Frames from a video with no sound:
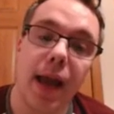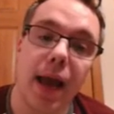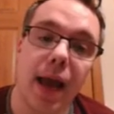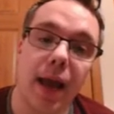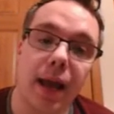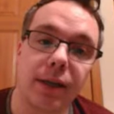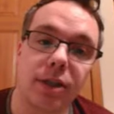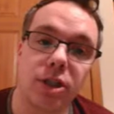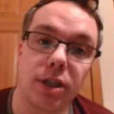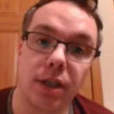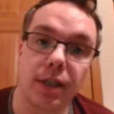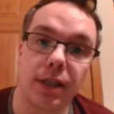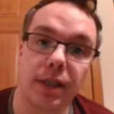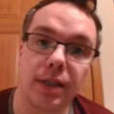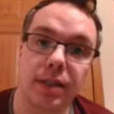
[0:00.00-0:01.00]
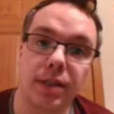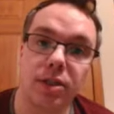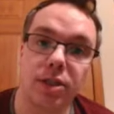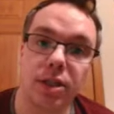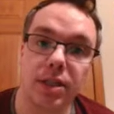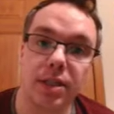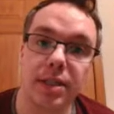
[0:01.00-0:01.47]
actually
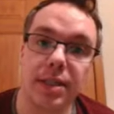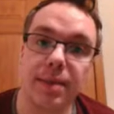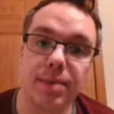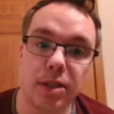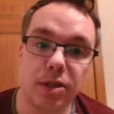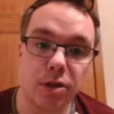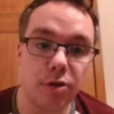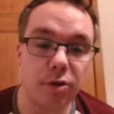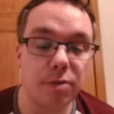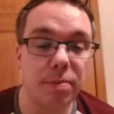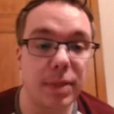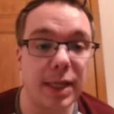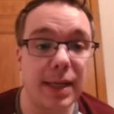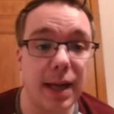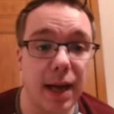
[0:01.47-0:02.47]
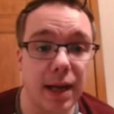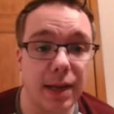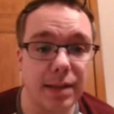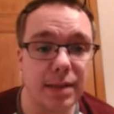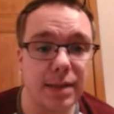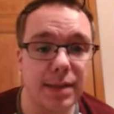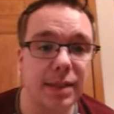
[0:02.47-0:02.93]
just substitute,
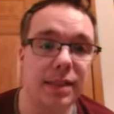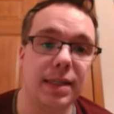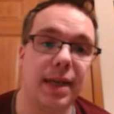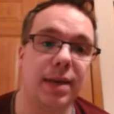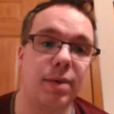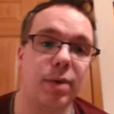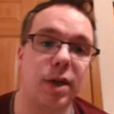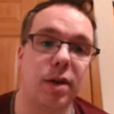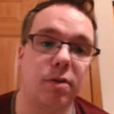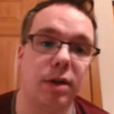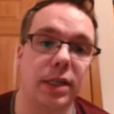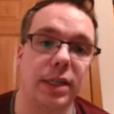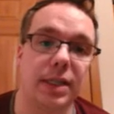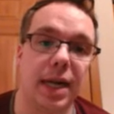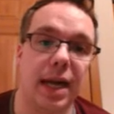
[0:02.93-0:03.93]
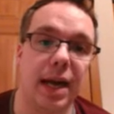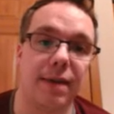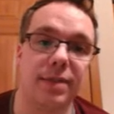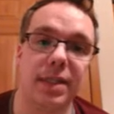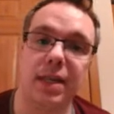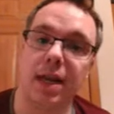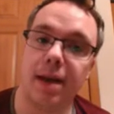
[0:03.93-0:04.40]
because today we are going to
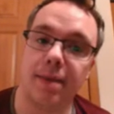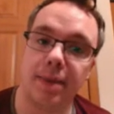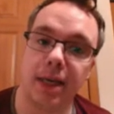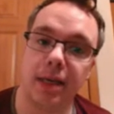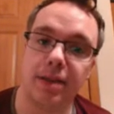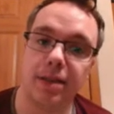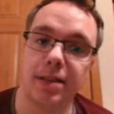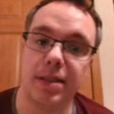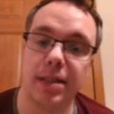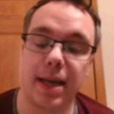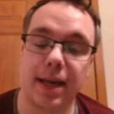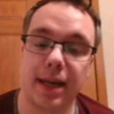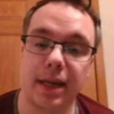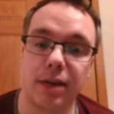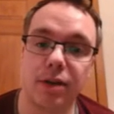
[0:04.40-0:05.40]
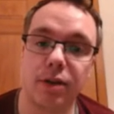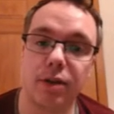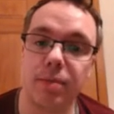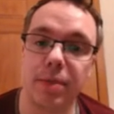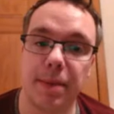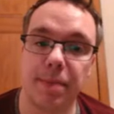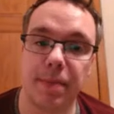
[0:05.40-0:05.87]
have denominators, and it
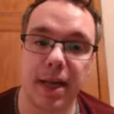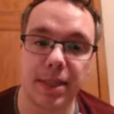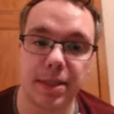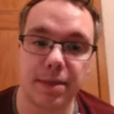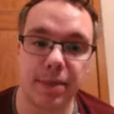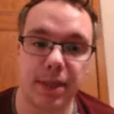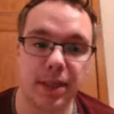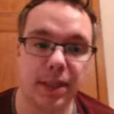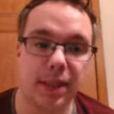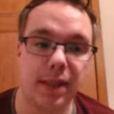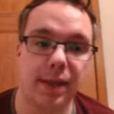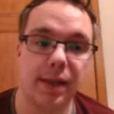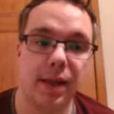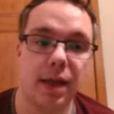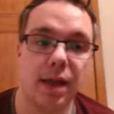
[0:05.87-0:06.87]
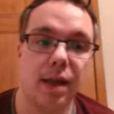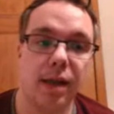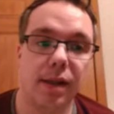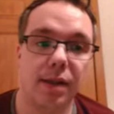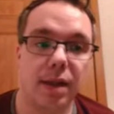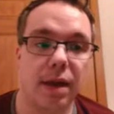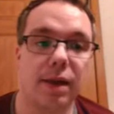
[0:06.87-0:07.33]
could be a possibility
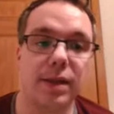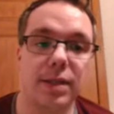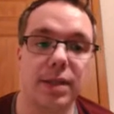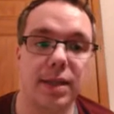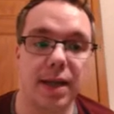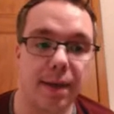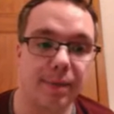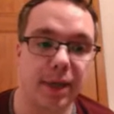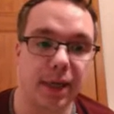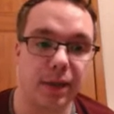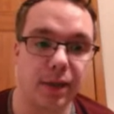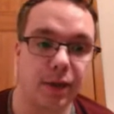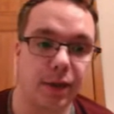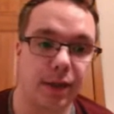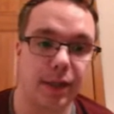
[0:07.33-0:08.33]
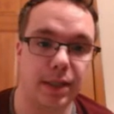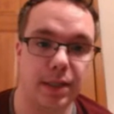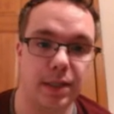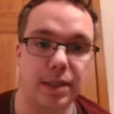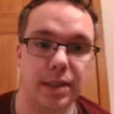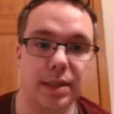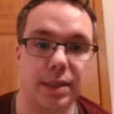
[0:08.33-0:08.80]
that our denominator
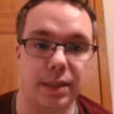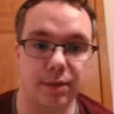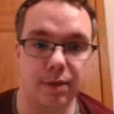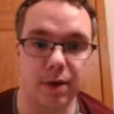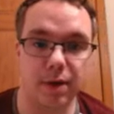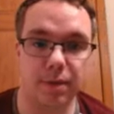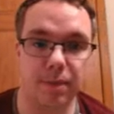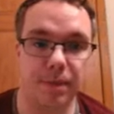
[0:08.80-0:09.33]
is 0.